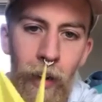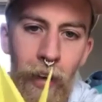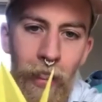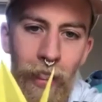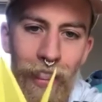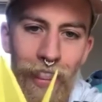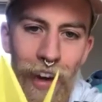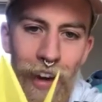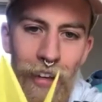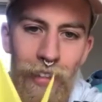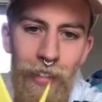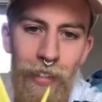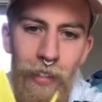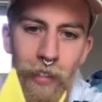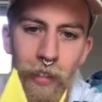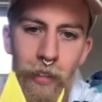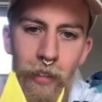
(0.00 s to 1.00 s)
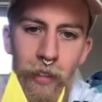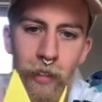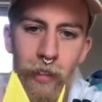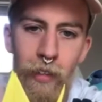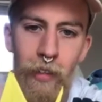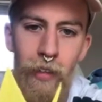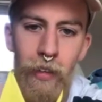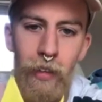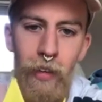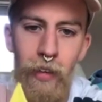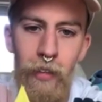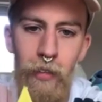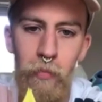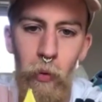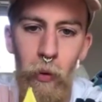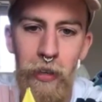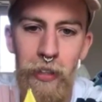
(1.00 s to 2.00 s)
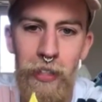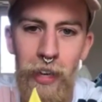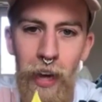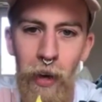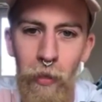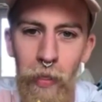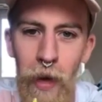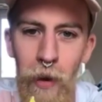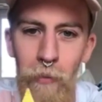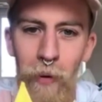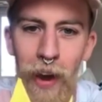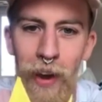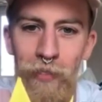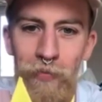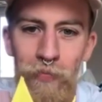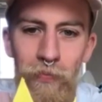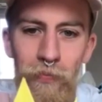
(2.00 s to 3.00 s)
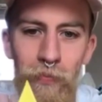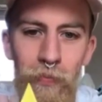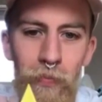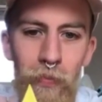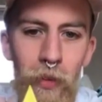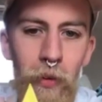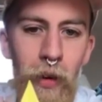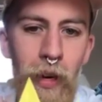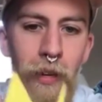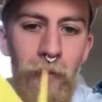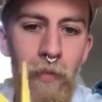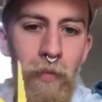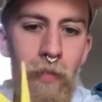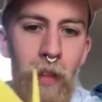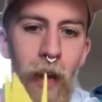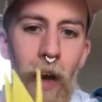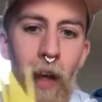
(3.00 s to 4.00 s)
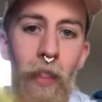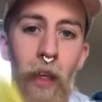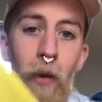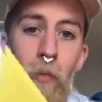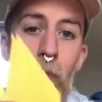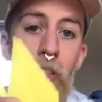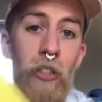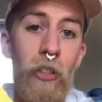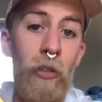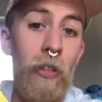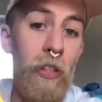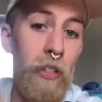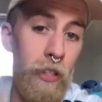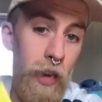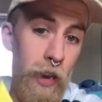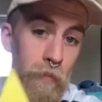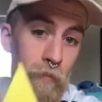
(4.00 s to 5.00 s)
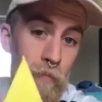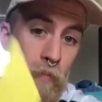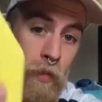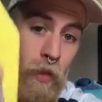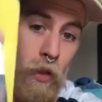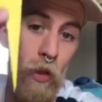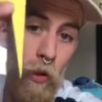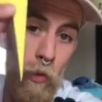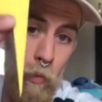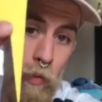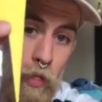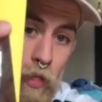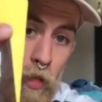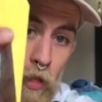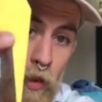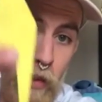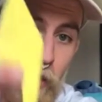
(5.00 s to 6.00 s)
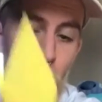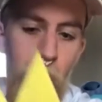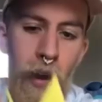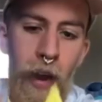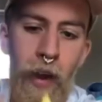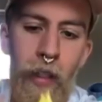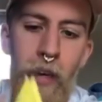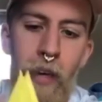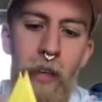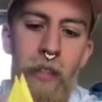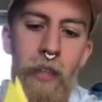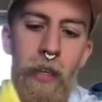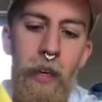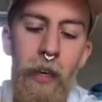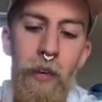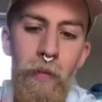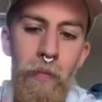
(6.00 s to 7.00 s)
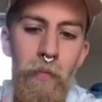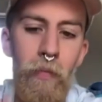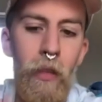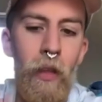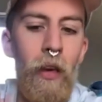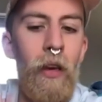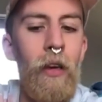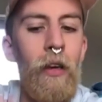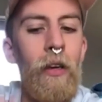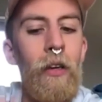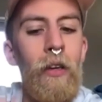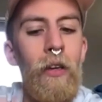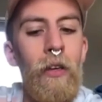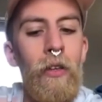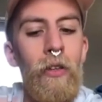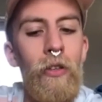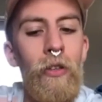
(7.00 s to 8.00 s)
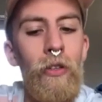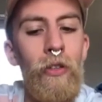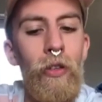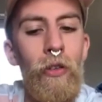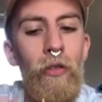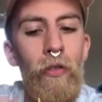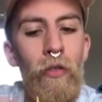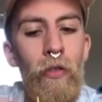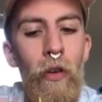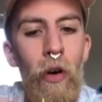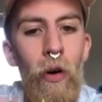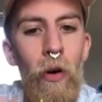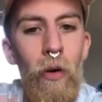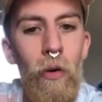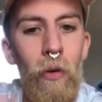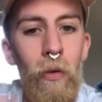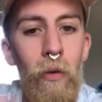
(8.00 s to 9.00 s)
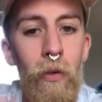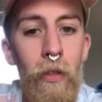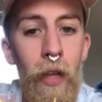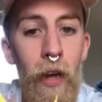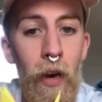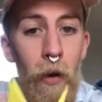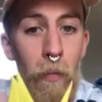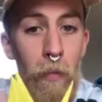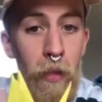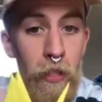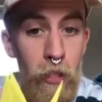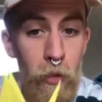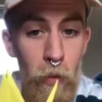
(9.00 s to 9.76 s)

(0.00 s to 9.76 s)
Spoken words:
that. It's pointing out that way. Okay, and then we do the same with the other little leg that is here. So you fold that up this way.